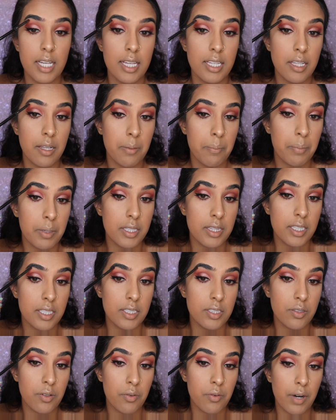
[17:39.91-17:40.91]
and then put
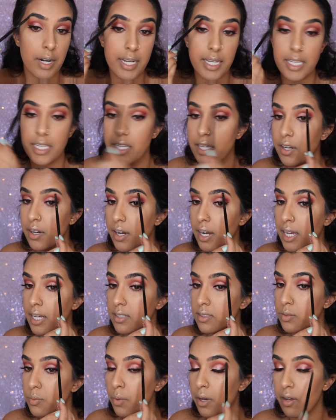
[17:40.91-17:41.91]
this right here
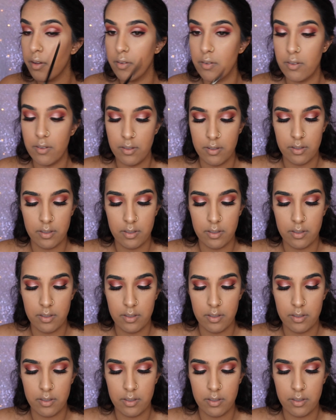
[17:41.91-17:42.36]
as well.